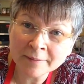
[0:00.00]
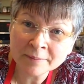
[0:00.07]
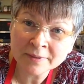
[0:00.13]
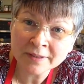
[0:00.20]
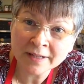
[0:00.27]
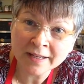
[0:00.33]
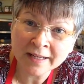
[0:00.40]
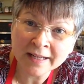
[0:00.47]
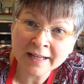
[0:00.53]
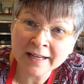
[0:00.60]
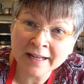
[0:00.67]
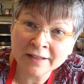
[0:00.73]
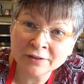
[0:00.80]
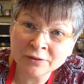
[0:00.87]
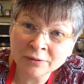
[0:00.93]
today, and
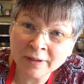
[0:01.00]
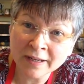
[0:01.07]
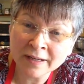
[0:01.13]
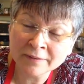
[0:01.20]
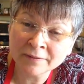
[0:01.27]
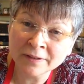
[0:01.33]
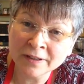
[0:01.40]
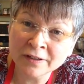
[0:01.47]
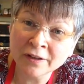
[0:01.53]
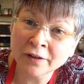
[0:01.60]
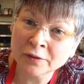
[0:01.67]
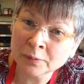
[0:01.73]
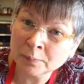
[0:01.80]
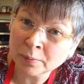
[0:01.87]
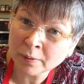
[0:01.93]
I do have
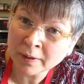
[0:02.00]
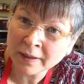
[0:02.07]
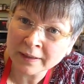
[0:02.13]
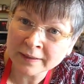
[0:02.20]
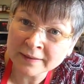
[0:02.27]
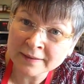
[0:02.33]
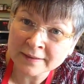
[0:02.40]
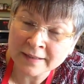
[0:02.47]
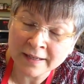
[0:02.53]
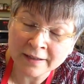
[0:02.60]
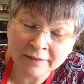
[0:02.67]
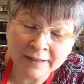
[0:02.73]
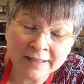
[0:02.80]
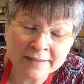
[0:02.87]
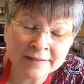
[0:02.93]
another prize now.
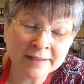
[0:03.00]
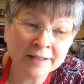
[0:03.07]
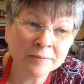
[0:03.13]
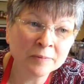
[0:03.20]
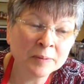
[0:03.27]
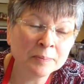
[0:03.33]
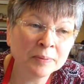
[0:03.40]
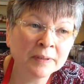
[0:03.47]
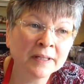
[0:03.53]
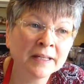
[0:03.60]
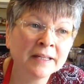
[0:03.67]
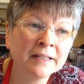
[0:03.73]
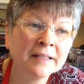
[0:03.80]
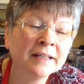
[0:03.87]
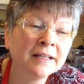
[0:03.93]
Last time we
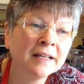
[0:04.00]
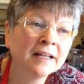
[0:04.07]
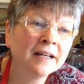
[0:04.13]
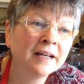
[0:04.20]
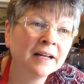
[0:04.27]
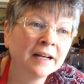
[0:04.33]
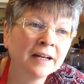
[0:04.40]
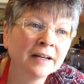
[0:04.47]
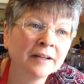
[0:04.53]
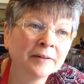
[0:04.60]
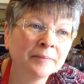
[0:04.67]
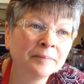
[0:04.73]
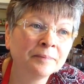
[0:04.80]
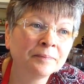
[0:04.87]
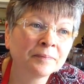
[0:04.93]
played,
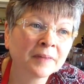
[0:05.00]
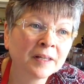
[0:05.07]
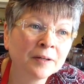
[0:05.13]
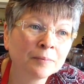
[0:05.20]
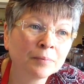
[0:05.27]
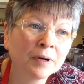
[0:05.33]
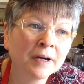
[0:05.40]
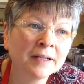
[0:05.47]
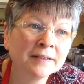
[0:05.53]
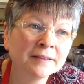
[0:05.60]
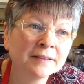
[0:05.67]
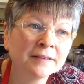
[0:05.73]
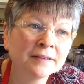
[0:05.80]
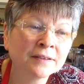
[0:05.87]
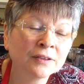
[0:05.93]

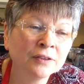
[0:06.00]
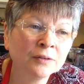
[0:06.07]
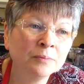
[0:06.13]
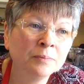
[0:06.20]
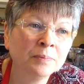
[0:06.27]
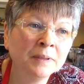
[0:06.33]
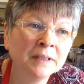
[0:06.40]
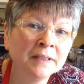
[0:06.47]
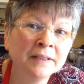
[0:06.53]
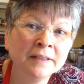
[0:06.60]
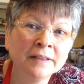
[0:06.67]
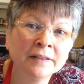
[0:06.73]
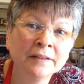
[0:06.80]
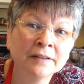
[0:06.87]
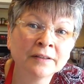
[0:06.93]
prizes could be
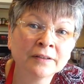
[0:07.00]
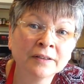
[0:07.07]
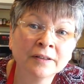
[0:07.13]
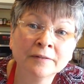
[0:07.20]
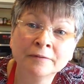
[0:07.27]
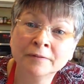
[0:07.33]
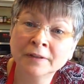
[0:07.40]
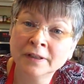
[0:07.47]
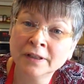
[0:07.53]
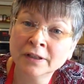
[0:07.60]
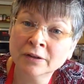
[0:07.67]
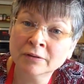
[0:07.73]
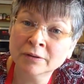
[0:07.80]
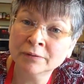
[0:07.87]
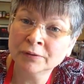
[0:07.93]
either a
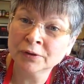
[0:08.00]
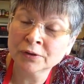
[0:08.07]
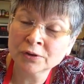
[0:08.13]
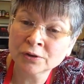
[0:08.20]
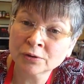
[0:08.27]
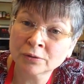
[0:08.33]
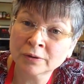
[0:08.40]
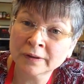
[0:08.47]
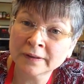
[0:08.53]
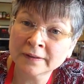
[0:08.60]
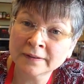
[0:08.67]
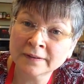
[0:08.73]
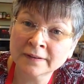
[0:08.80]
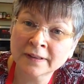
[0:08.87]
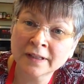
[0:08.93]
video of your choice,